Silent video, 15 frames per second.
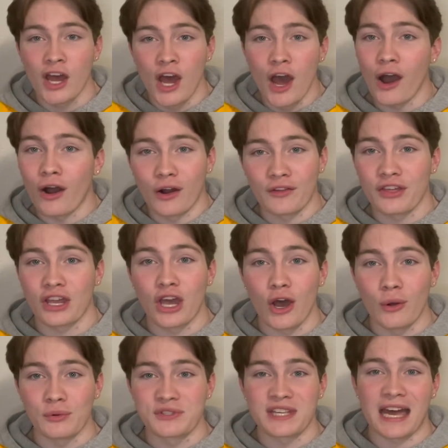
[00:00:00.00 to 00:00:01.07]
are the
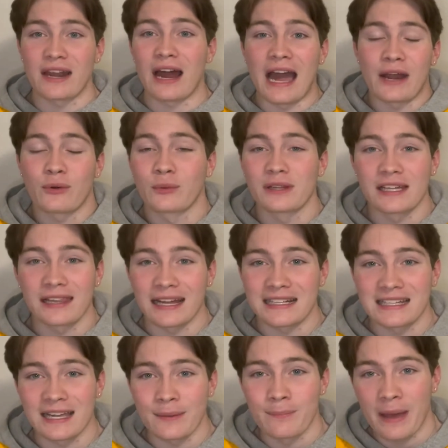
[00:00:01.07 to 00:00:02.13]
GOATs. I don't really like
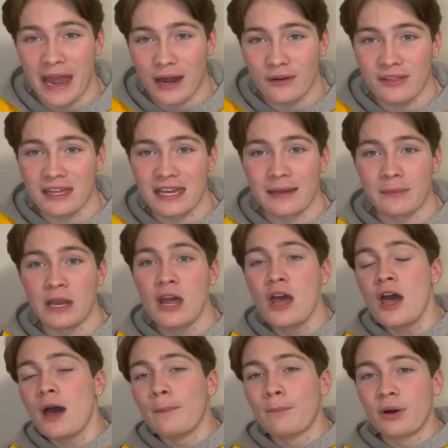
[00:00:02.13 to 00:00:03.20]
to compare them and
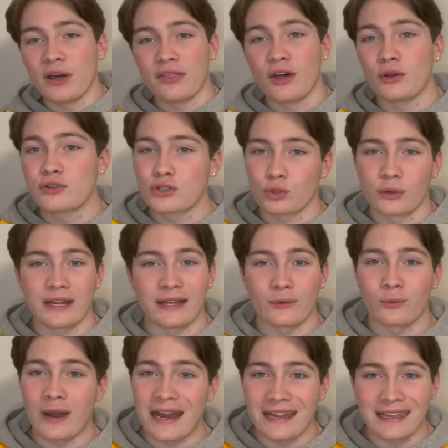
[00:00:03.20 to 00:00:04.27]
put those 3 in
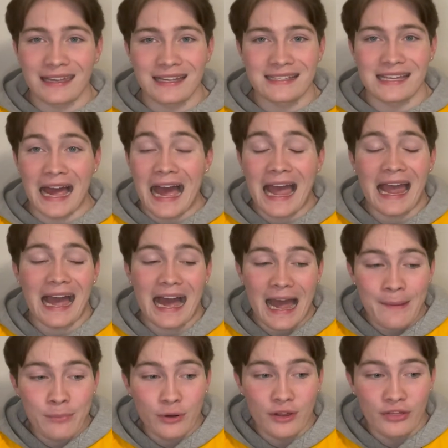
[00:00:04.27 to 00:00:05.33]
rankings. I
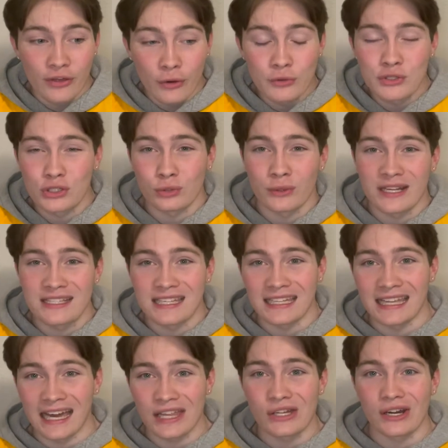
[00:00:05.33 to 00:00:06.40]
put those 3
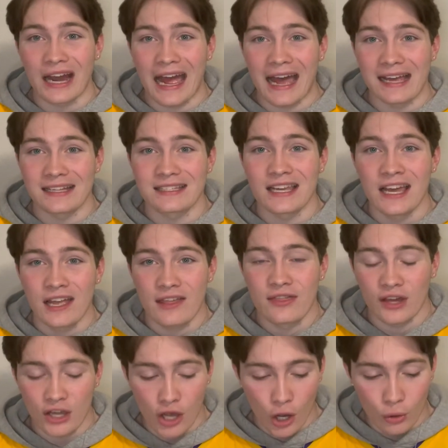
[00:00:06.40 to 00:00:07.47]
together as the
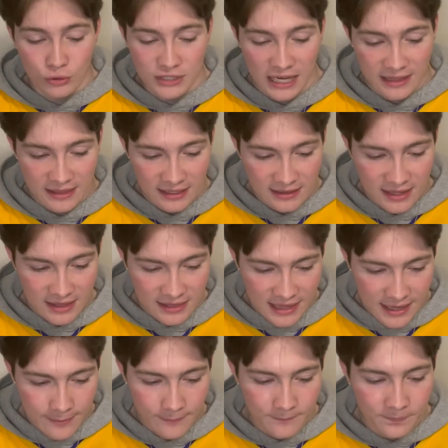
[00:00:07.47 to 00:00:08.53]
GOATs. I think that
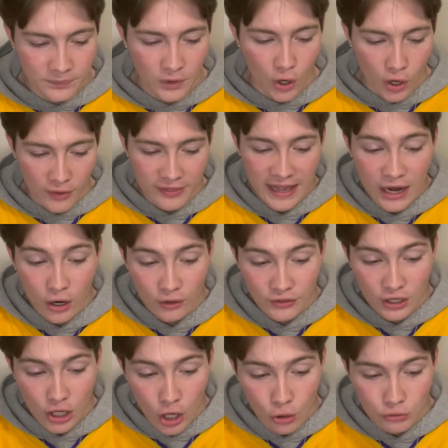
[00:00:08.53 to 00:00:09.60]
they are the
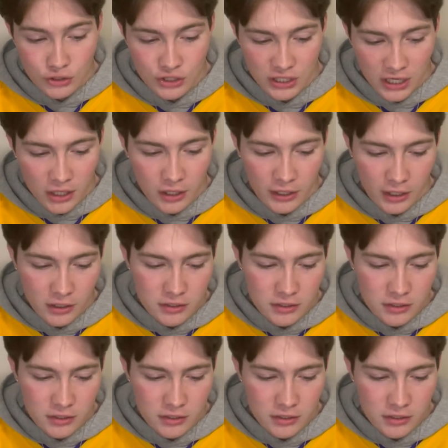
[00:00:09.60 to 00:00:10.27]
GOATs. Here's a